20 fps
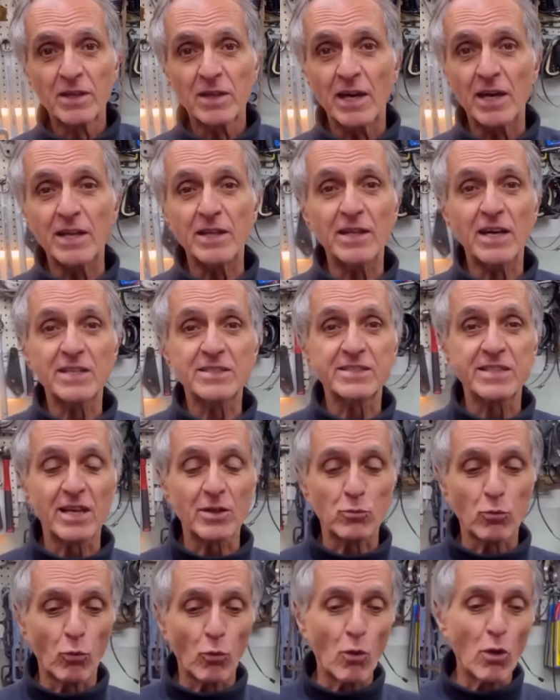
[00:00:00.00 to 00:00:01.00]
And I
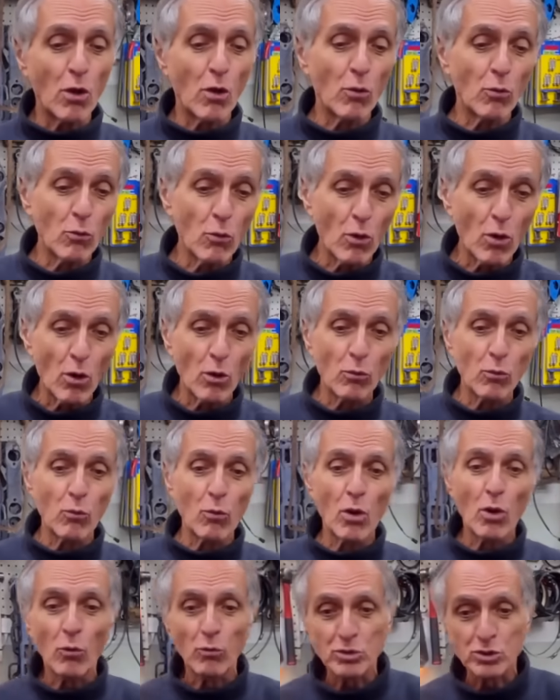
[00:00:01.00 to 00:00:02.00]
said, whoa, whoa,
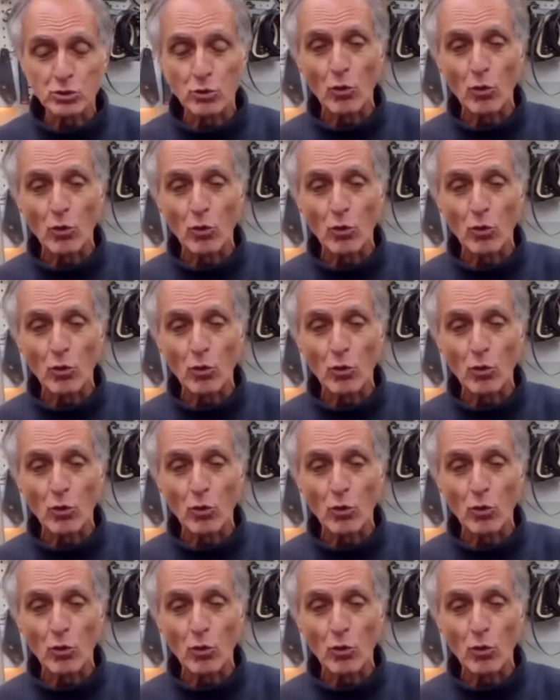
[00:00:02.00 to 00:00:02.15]
whoa, what's